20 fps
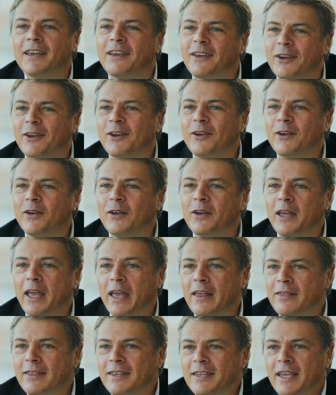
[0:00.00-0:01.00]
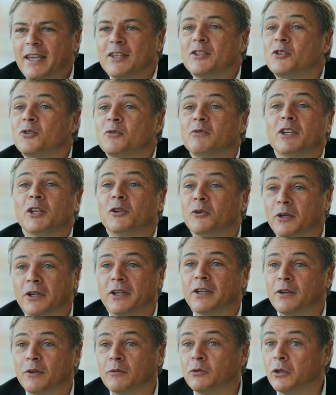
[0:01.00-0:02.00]
uh, and the SUV look
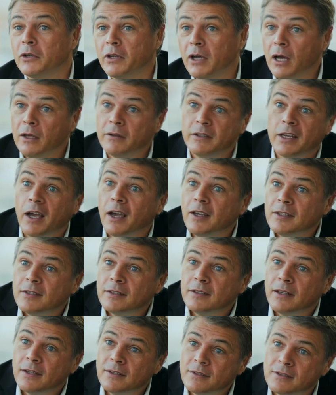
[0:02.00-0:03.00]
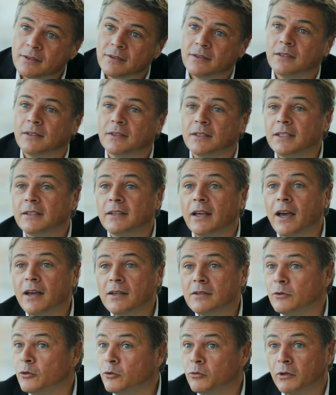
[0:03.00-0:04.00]
of the car, the high stance it
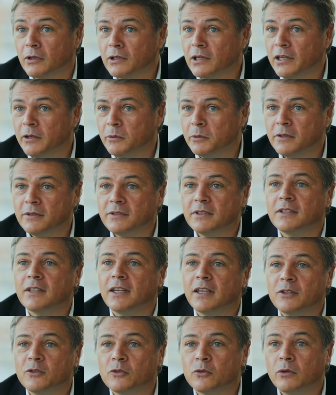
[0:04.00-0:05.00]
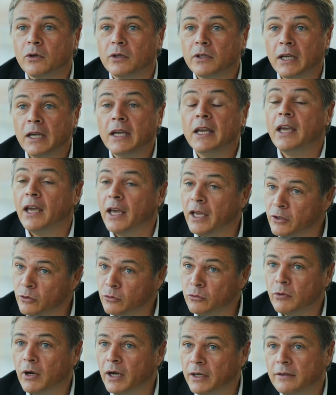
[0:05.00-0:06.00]
has, the ground clearance and, and, so on. And
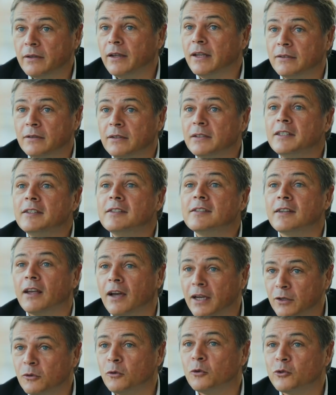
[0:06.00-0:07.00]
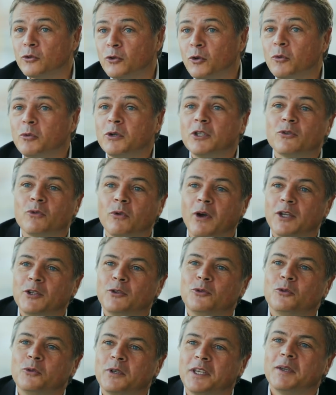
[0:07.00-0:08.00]
you're right that inside also we try
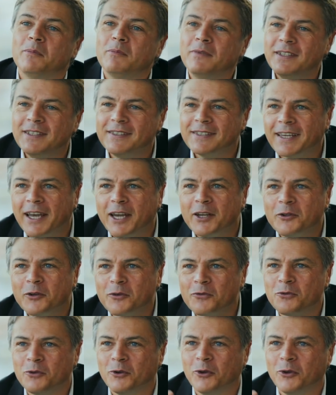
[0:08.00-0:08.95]
to keep this kind of